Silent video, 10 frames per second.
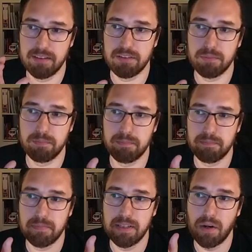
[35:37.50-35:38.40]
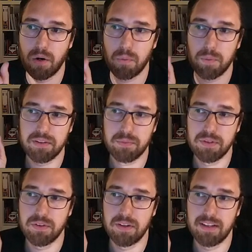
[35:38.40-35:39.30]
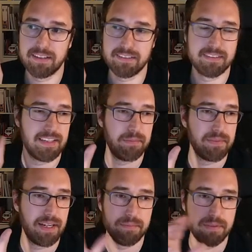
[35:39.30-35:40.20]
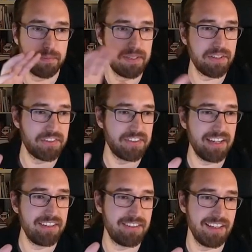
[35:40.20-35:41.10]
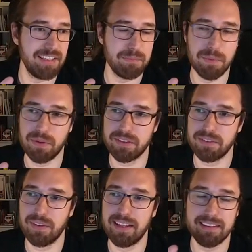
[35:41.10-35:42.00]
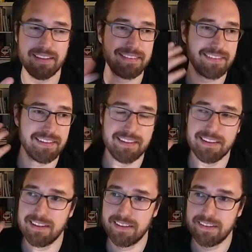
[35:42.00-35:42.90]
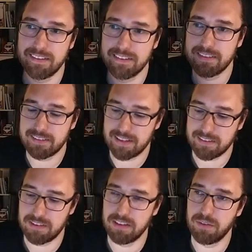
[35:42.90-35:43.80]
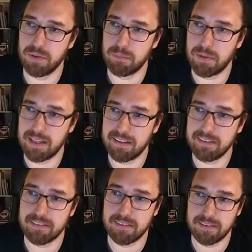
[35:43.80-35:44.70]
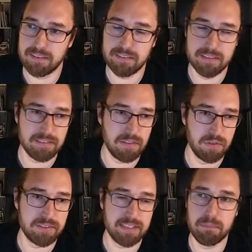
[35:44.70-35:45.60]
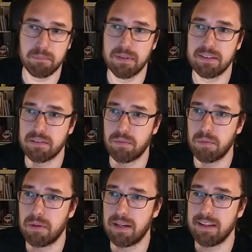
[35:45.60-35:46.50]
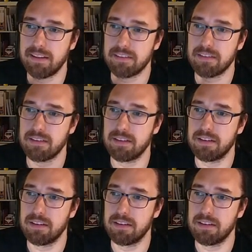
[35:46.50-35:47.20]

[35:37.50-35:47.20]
this will always return like the same time. It will not change anymore. So like this is actually replaced. This whole statement is replaced